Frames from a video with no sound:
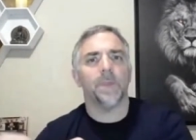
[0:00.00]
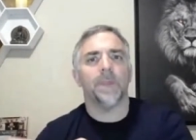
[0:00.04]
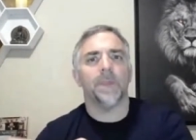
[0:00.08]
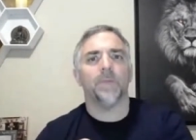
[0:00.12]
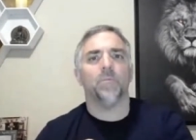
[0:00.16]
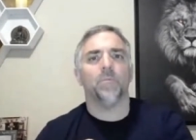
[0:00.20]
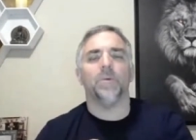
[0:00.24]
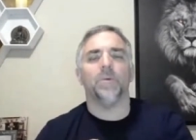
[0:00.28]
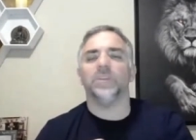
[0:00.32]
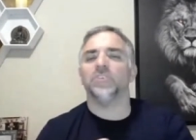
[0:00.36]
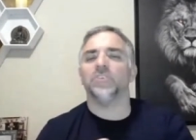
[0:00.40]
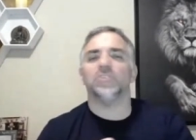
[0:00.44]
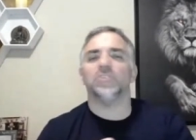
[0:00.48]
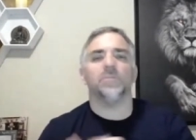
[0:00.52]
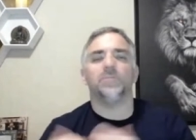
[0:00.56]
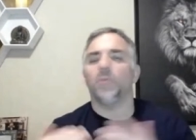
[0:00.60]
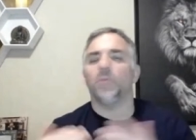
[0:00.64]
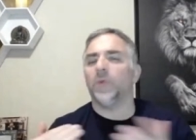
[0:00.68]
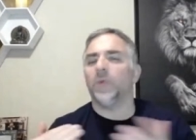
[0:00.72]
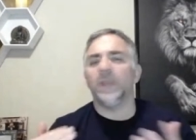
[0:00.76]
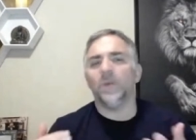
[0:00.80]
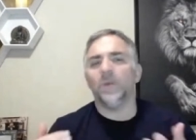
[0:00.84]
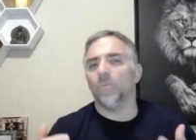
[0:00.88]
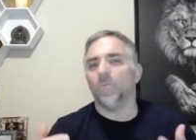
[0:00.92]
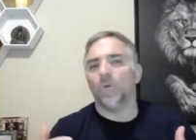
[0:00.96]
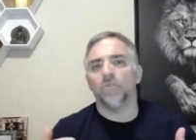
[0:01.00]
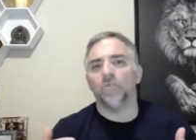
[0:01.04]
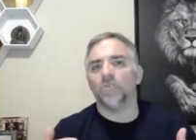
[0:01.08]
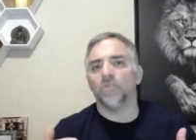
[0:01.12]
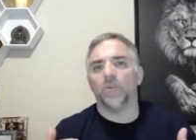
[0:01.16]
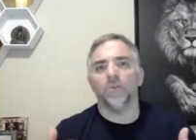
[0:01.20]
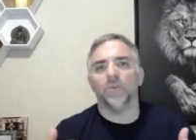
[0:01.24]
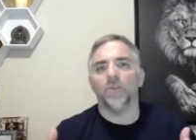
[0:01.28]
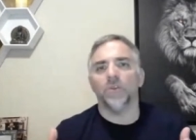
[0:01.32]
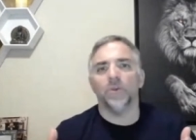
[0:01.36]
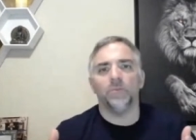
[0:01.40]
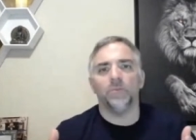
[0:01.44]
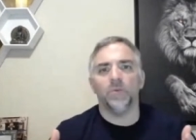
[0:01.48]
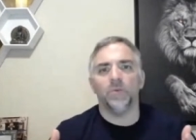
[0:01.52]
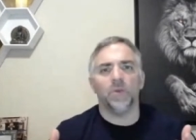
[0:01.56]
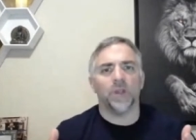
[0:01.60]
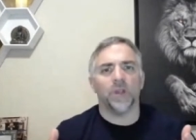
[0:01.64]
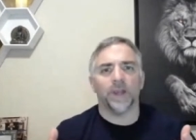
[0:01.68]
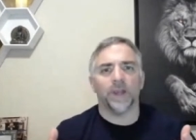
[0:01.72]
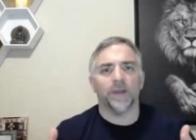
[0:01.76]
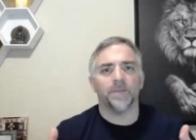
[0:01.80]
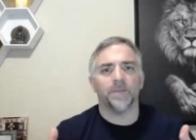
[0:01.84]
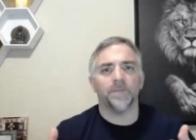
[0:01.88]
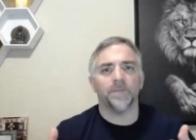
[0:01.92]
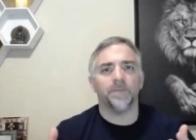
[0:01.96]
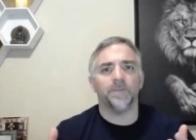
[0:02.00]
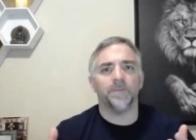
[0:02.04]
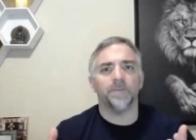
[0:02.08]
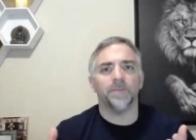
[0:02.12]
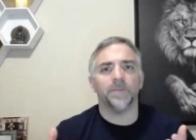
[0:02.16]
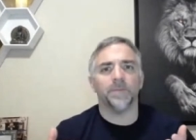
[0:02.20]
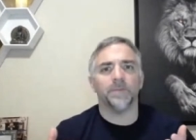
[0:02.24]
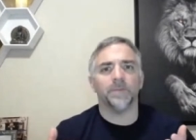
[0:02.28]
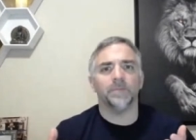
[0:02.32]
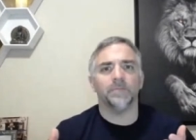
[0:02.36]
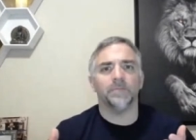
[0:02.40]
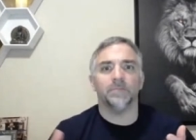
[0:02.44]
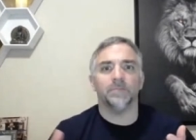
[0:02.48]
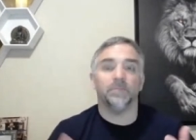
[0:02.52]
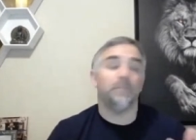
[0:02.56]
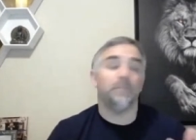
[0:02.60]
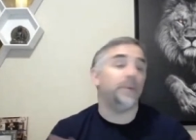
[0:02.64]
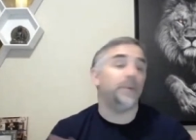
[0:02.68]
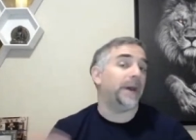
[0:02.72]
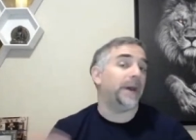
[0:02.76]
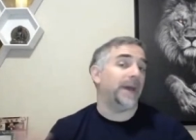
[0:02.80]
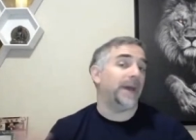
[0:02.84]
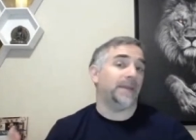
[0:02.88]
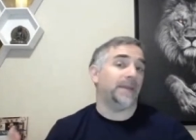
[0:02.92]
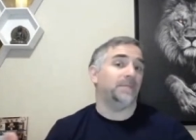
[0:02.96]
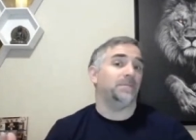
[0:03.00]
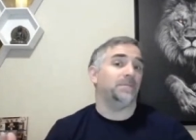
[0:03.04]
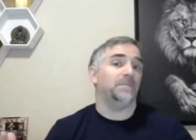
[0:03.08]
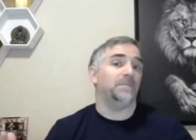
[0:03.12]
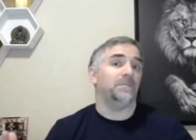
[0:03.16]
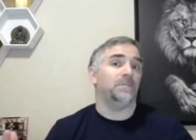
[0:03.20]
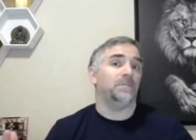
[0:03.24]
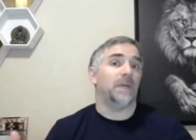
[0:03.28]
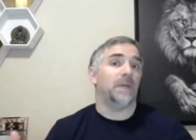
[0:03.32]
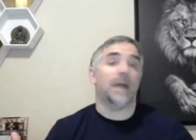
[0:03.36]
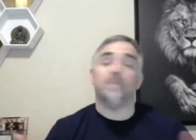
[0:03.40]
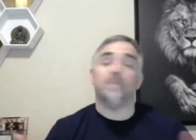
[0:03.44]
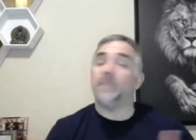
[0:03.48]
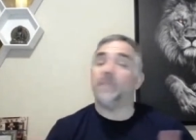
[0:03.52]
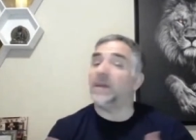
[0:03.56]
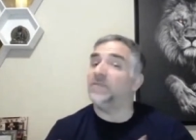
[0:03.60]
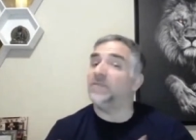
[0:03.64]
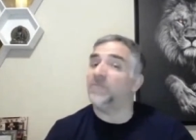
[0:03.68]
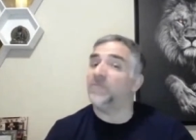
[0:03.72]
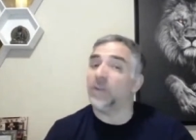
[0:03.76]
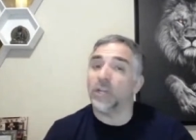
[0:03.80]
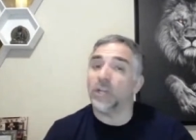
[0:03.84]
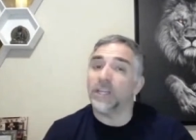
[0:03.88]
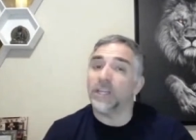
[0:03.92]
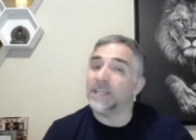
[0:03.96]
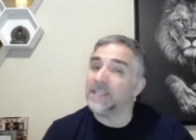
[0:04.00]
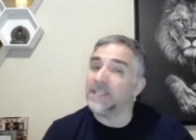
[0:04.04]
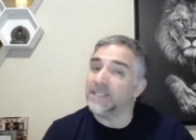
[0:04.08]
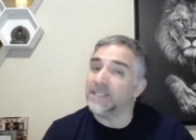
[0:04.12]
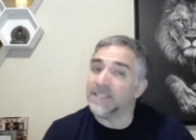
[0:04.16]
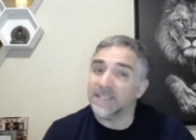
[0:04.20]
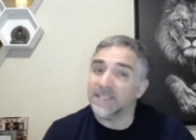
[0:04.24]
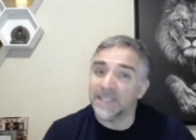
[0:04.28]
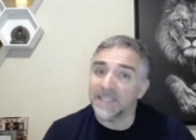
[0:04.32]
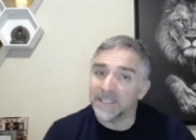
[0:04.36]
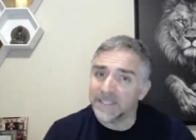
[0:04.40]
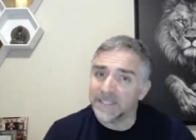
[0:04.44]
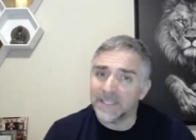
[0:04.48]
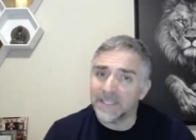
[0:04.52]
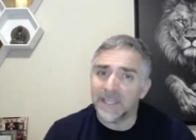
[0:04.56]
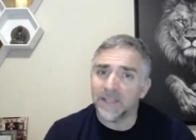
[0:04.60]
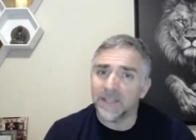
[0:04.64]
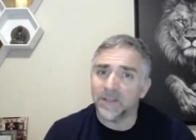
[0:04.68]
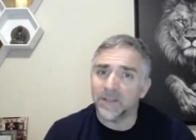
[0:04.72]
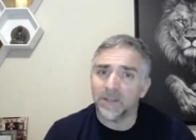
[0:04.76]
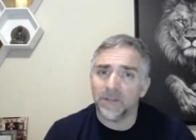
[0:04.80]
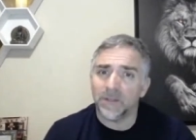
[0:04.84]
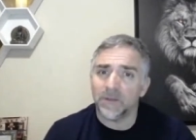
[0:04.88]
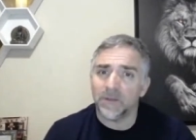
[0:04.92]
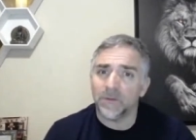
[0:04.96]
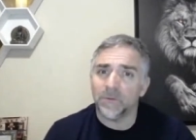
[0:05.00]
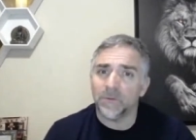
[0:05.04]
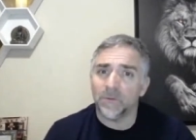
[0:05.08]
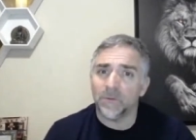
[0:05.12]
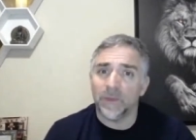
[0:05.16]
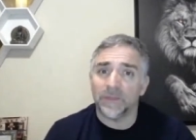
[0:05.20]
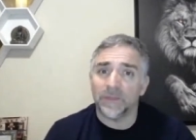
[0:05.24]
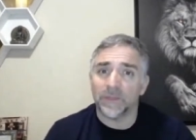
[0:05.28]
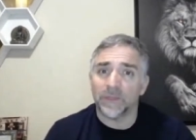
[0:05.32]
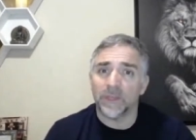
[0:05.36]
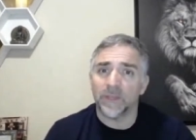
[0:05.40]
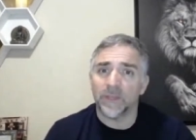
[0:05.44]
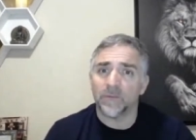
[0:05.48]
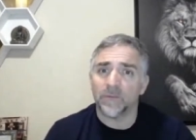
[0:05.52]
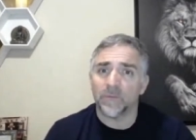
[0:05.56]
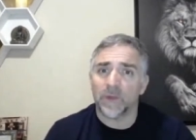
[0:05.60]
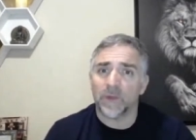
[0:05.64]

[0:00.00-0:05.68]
Well, there's a point it won't grow no more, but I've been very consistent with it,